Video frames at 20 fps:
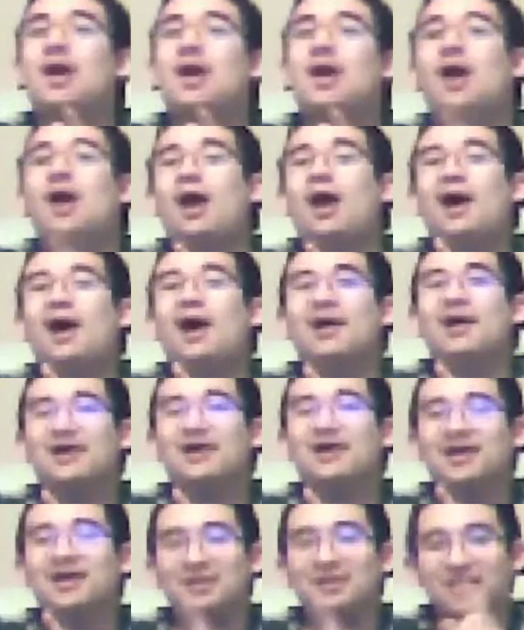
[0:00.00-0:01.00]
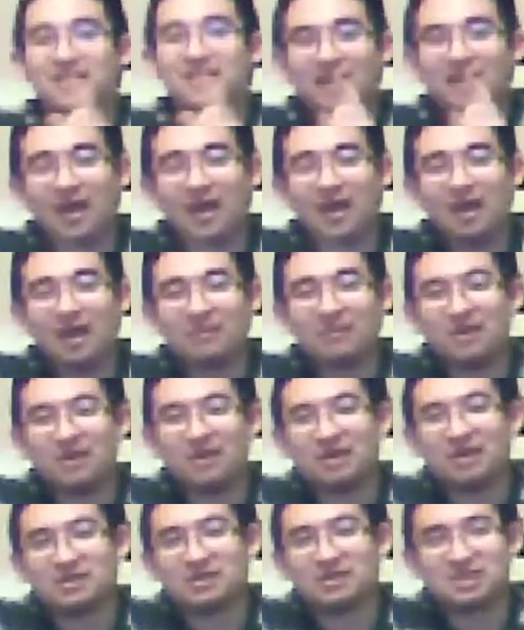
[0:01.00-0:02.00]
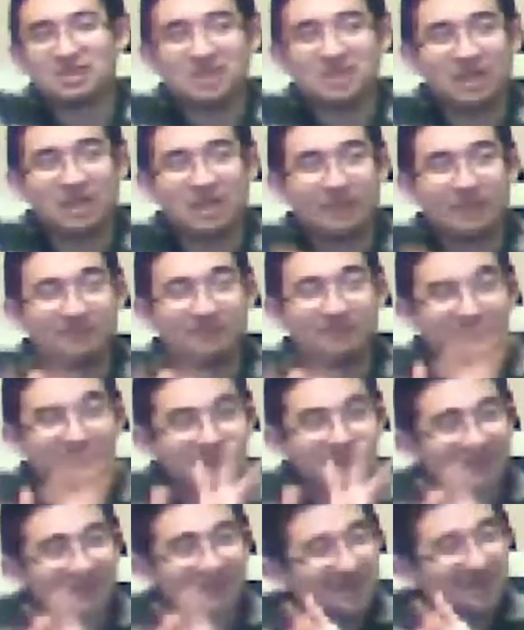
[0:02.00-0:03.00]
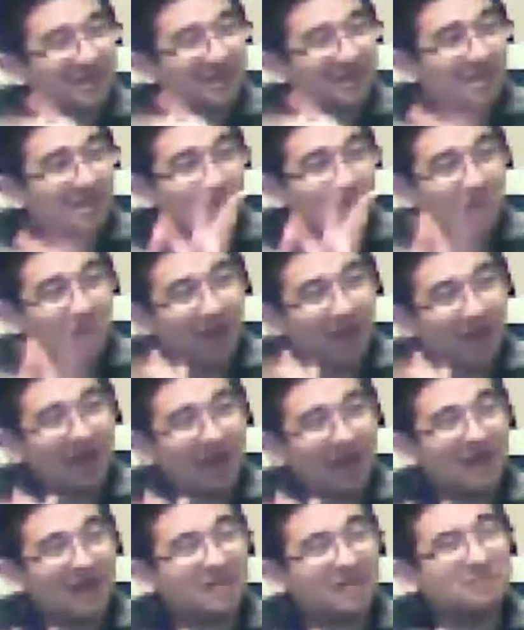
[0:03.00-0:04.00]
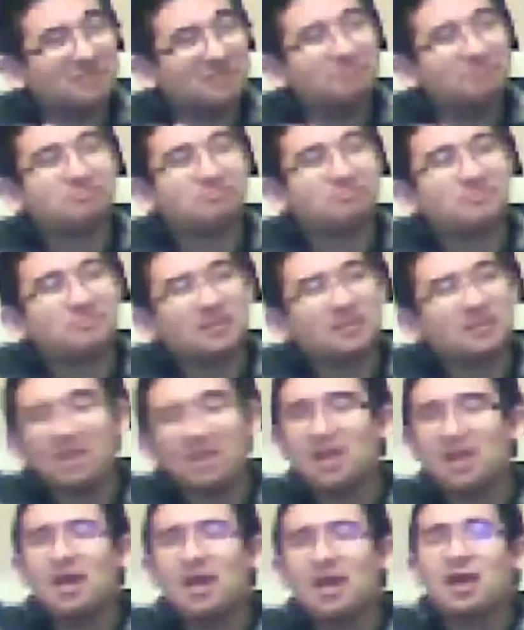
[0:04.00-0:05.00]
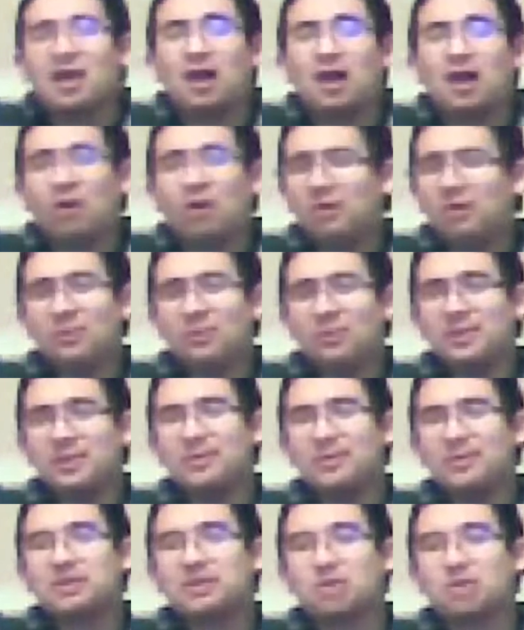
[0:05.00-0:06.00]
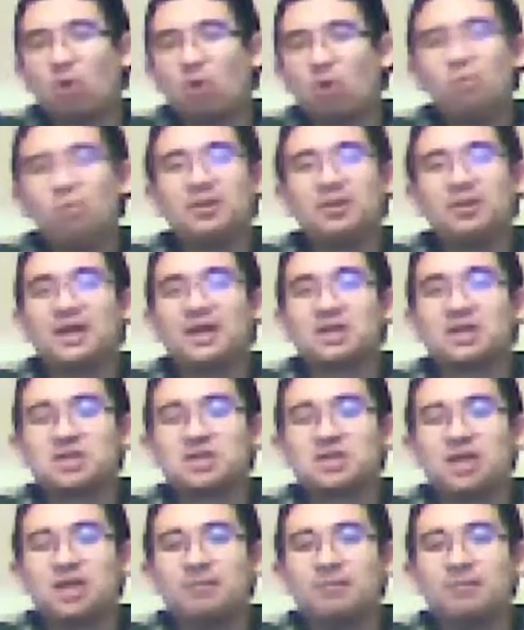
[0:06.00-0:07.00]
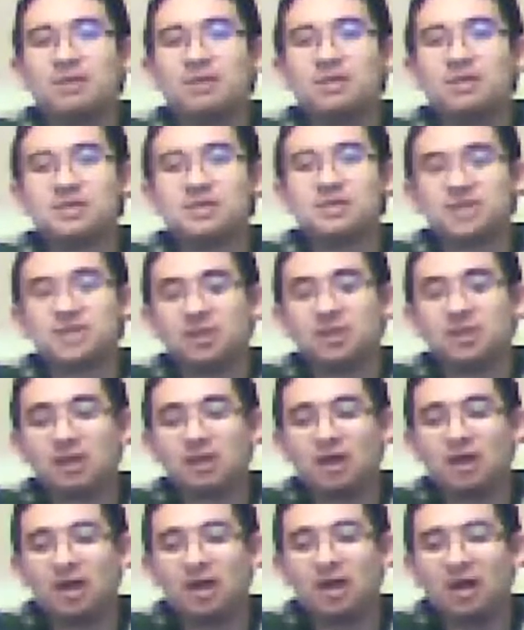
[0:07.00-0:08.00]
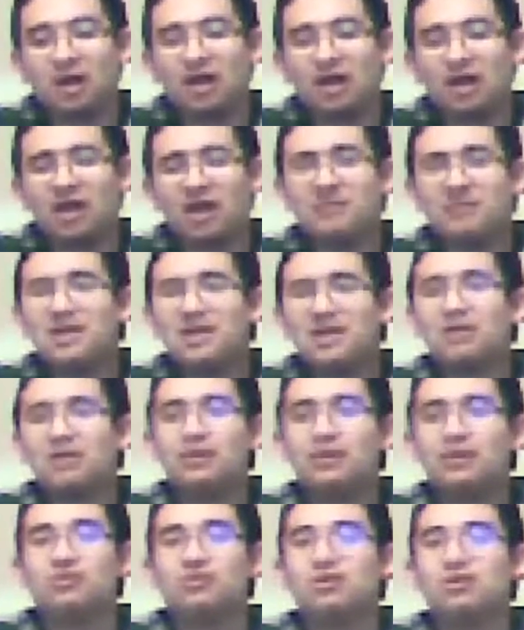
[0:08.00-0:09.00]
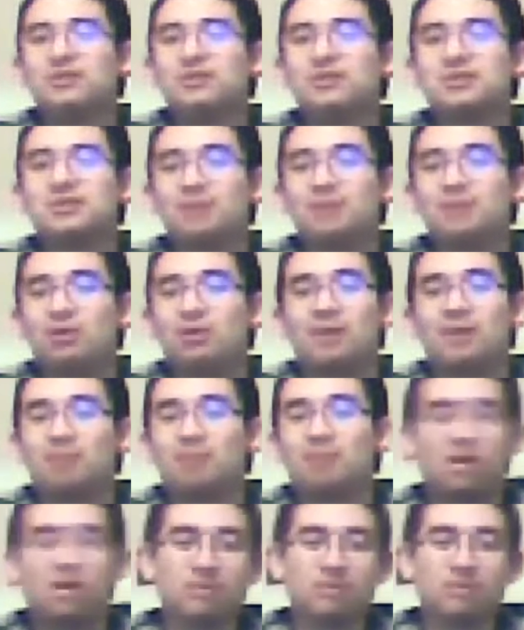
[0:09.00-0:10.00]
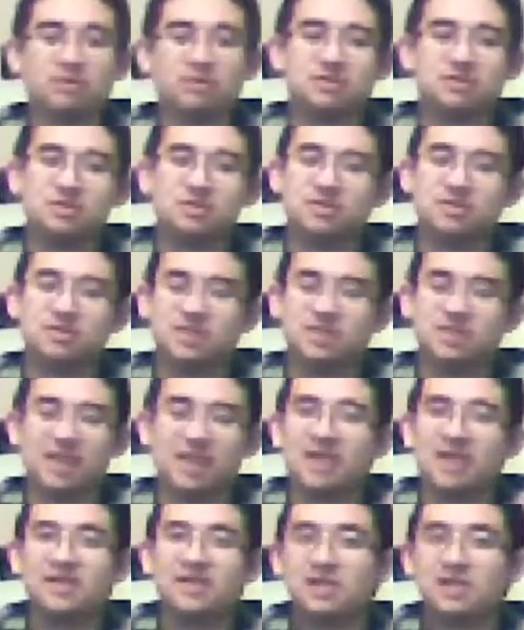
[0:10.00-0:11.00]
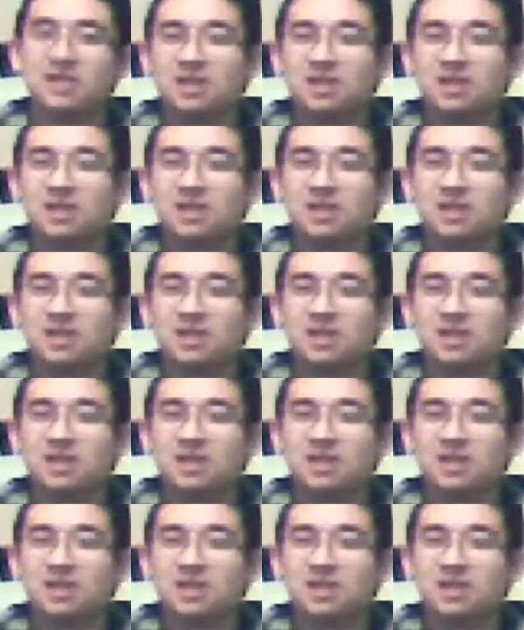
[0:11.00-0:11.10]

Uh, um, what else? Um, I, mm, I wonder what they would call the next game because I I've been hearing rumors about like Pokemon Z